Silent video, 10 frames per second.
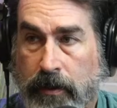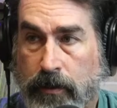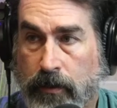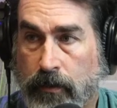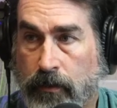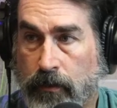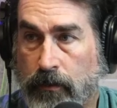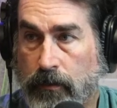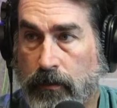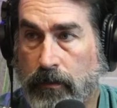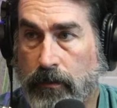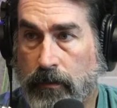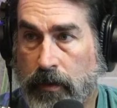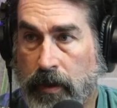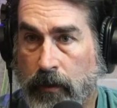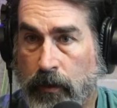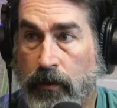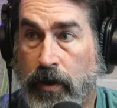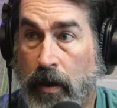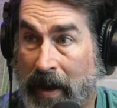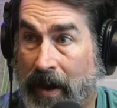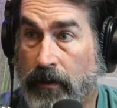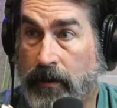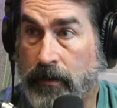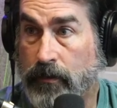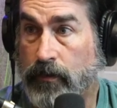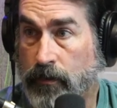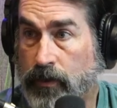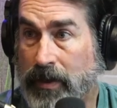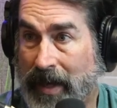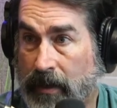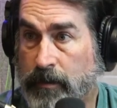to, when you come out to silence